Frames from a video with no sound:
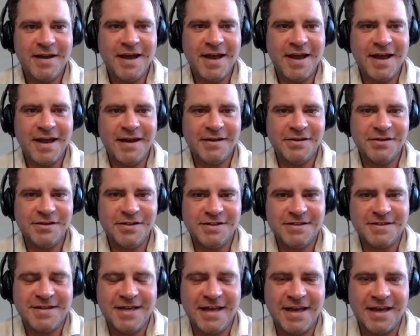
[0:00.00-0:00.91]
and
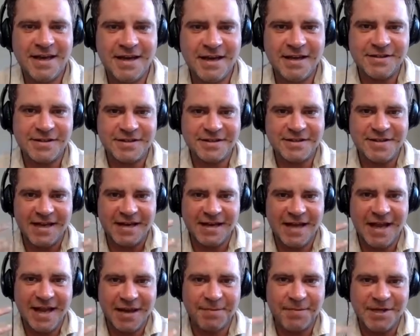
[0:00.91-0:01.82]
just see a, just
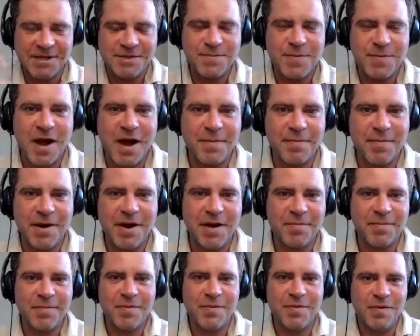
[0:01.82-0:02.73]
that image pop
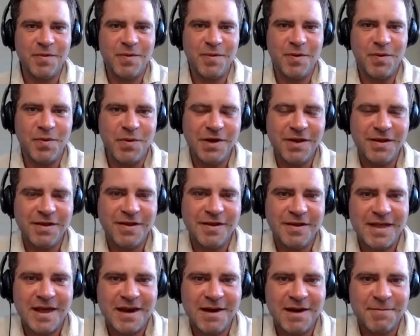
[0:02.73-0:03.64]
up, what do you
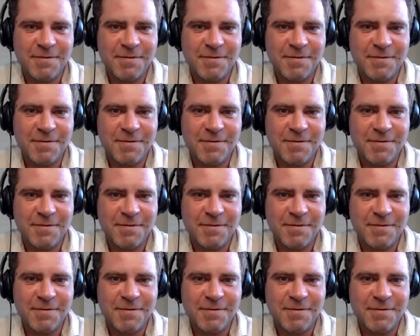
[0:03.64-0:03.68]
think that